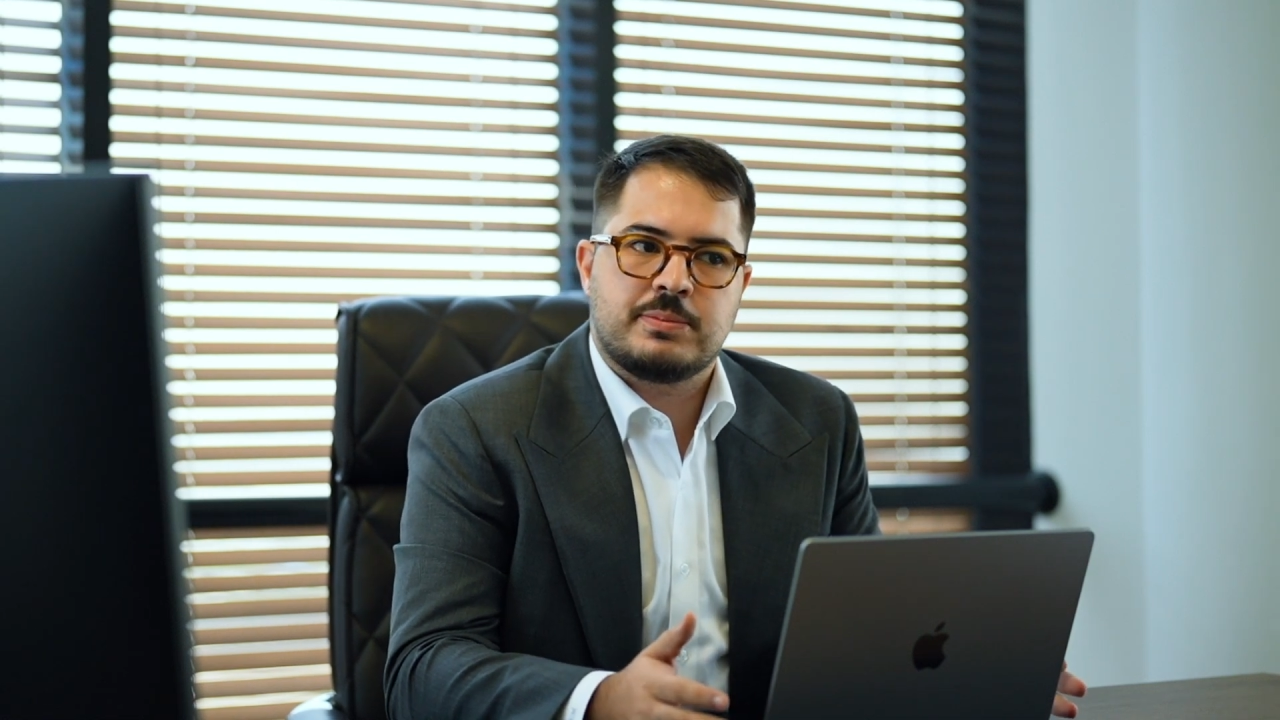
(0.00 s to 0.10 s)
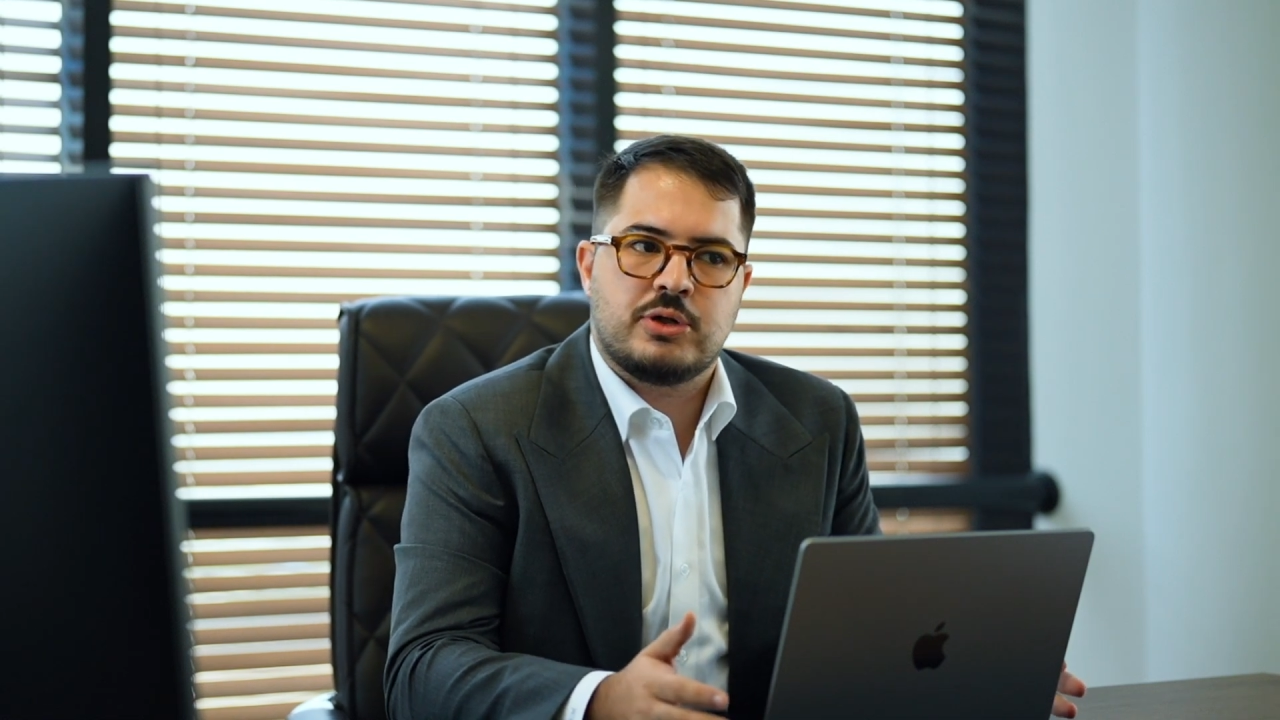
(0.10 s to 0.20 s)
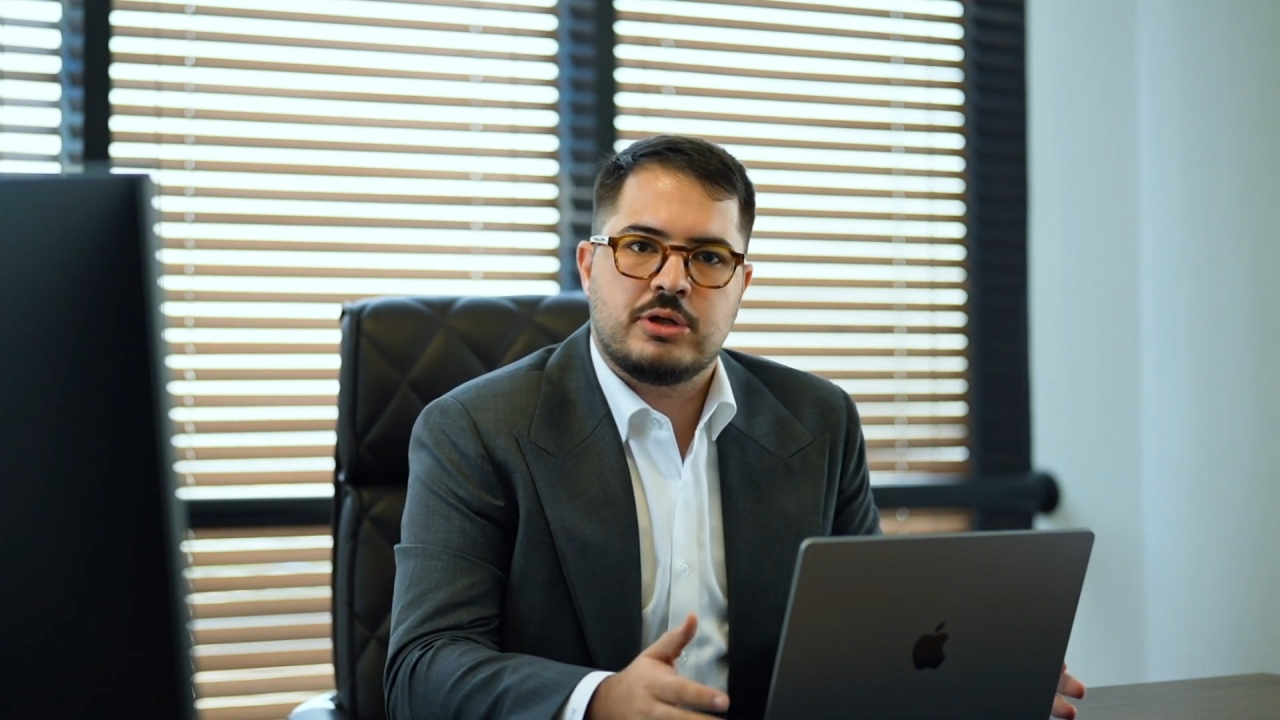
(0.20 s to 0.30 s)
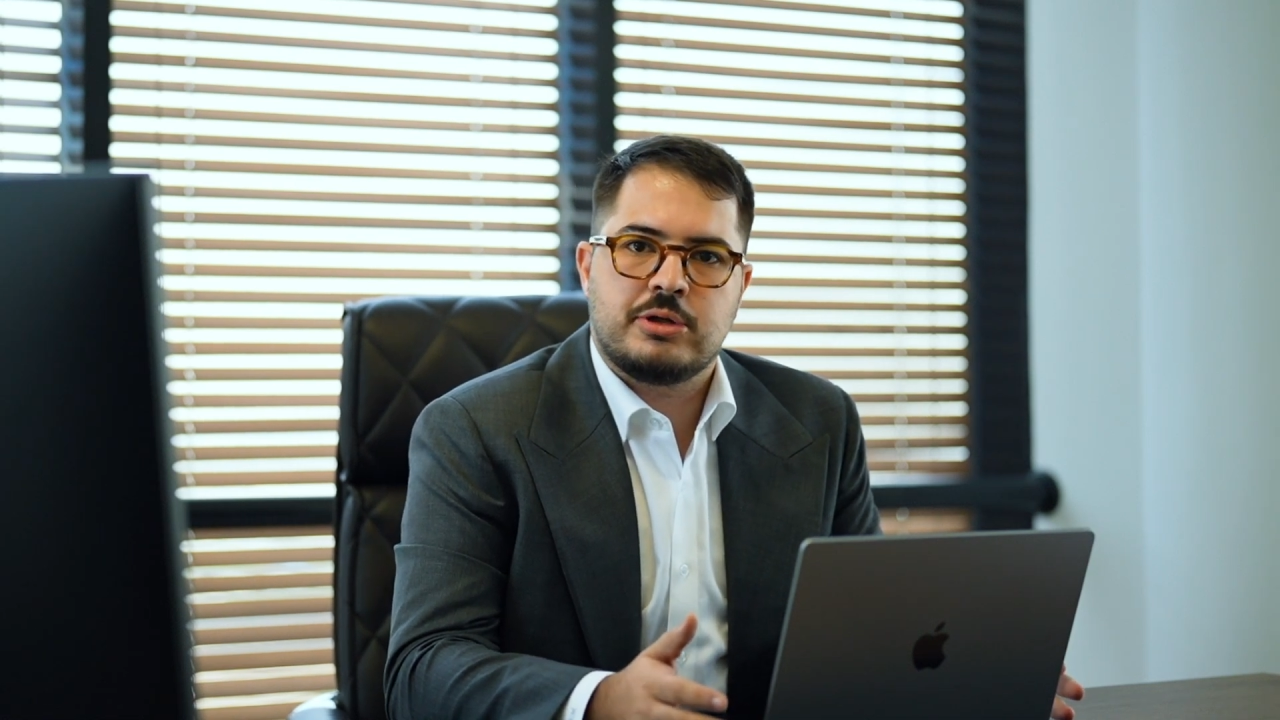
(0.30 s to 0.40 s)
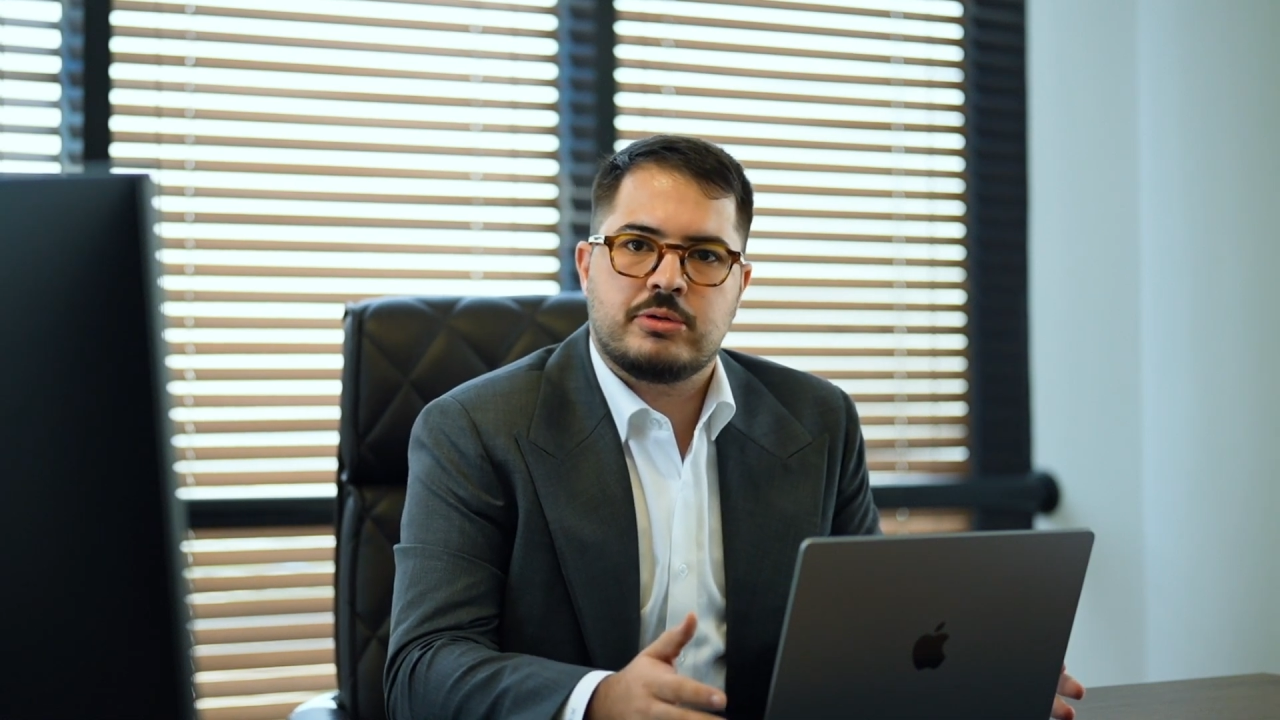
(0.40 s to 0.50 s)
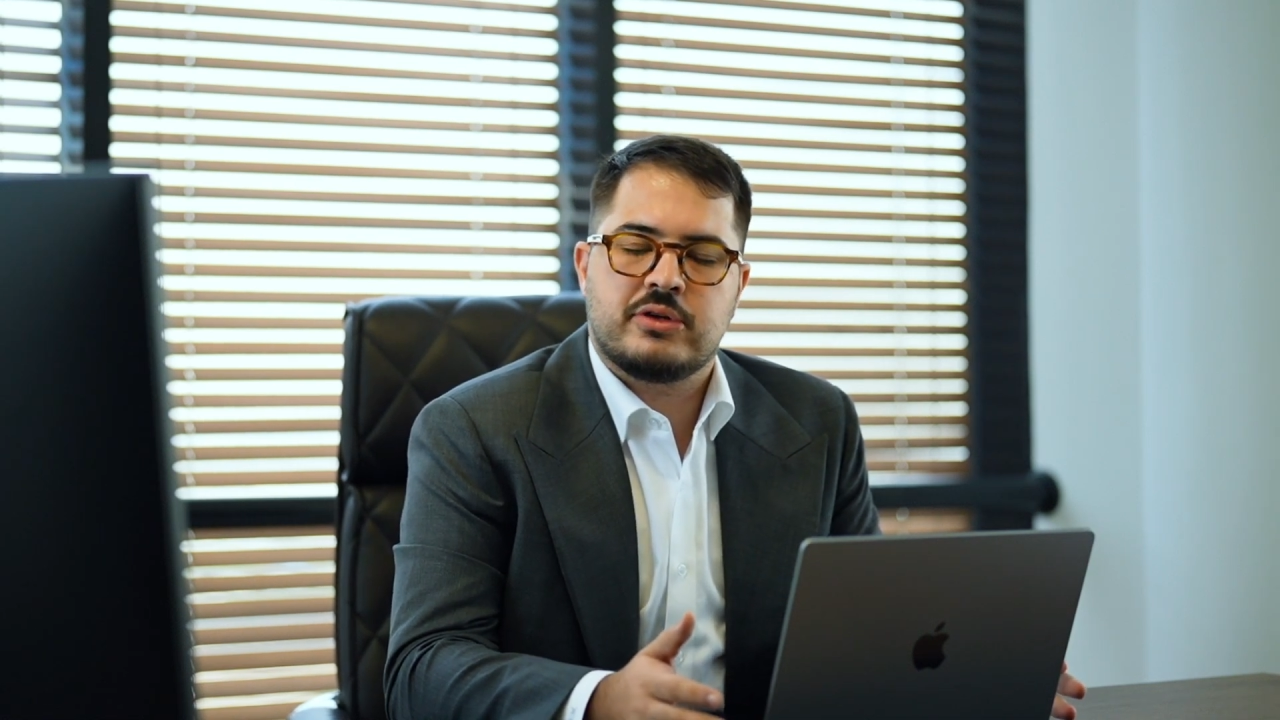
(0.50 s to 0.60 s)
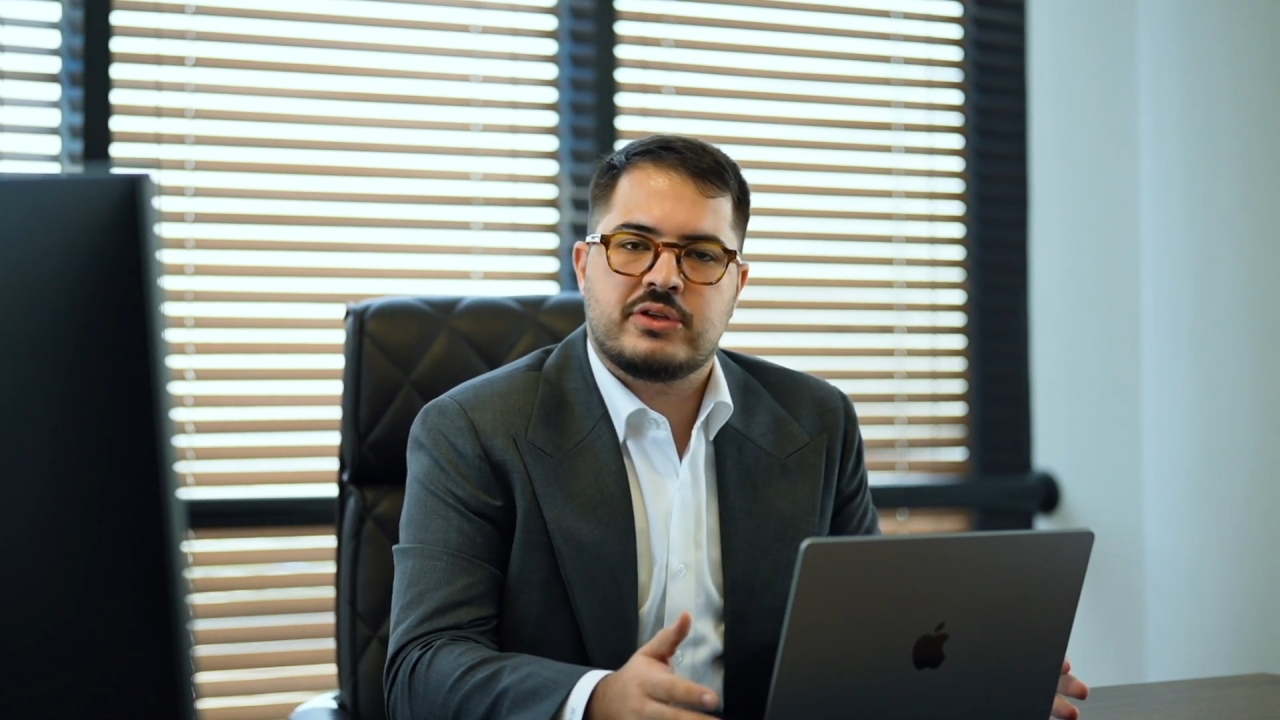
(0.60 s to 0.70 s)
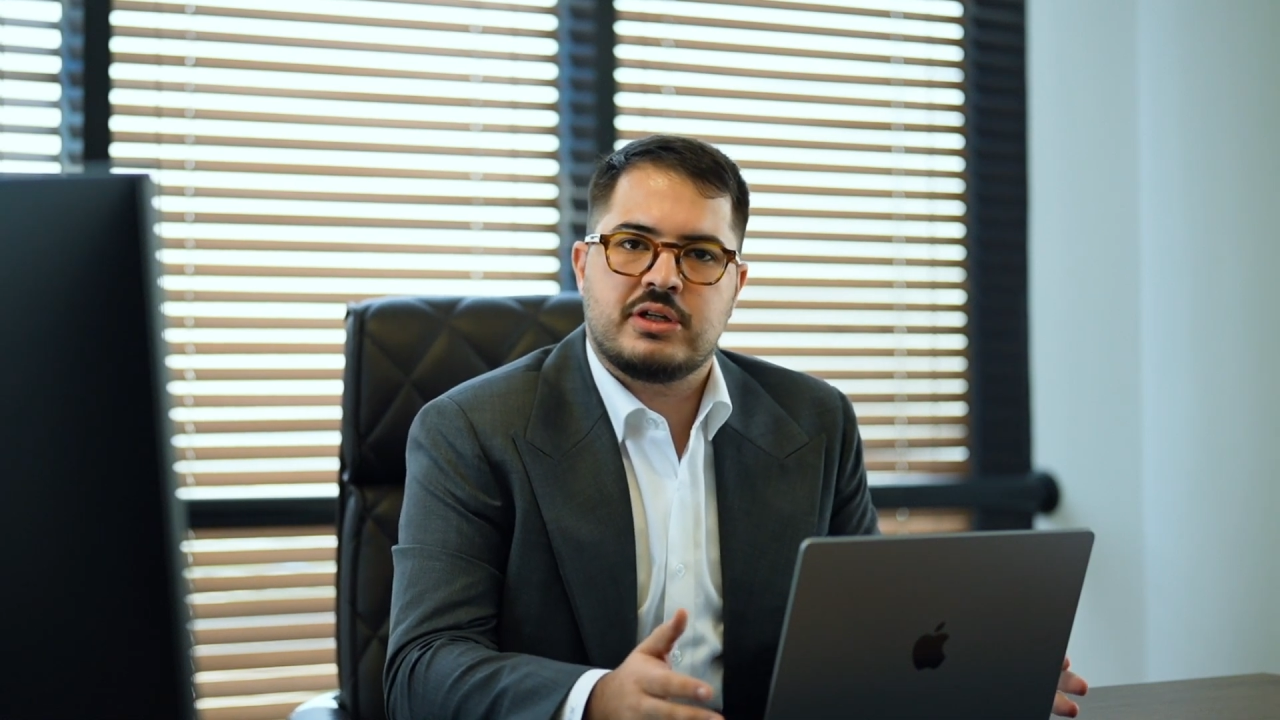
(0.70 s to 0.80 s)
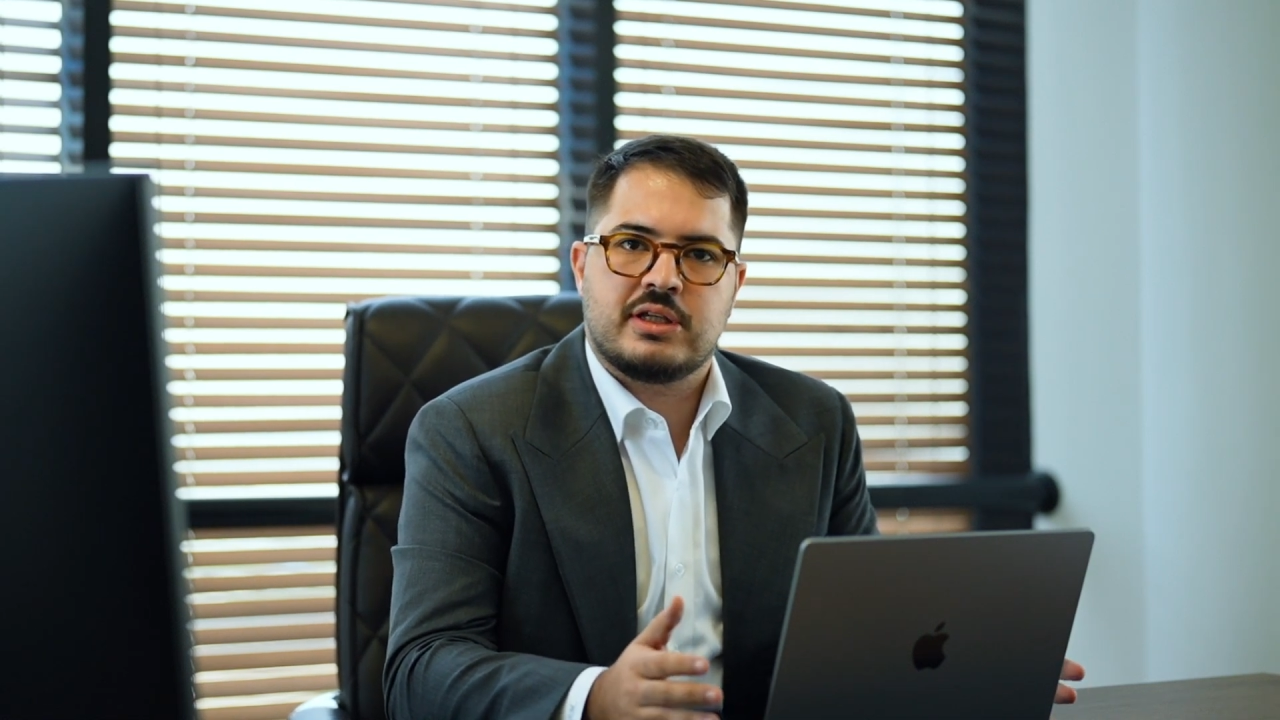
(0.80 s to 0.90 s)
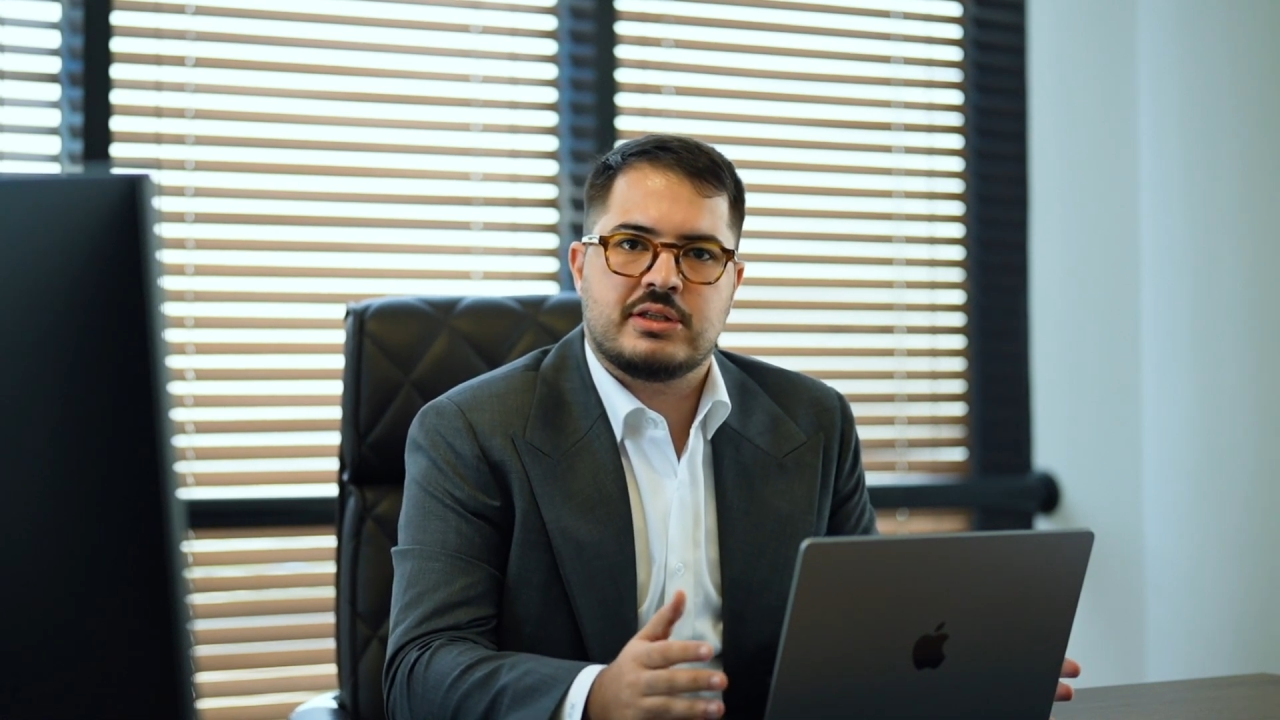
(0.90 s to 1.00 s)

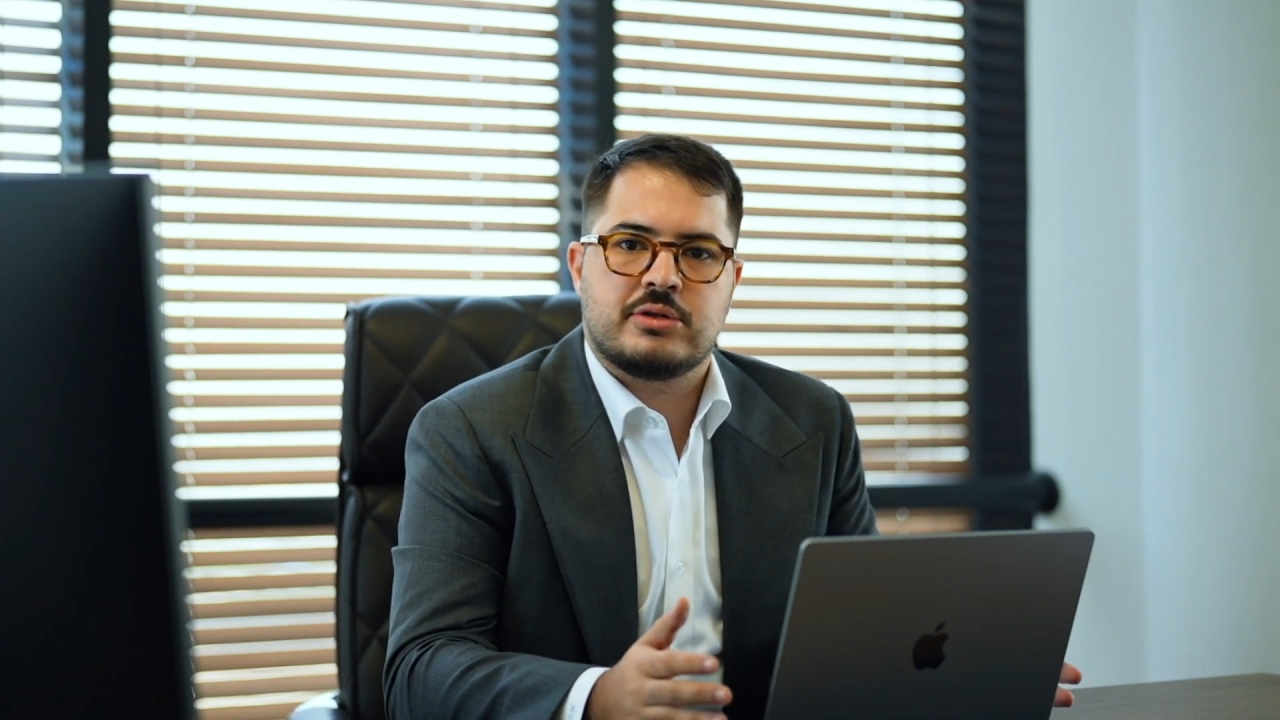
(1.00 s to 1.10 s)
polyurethane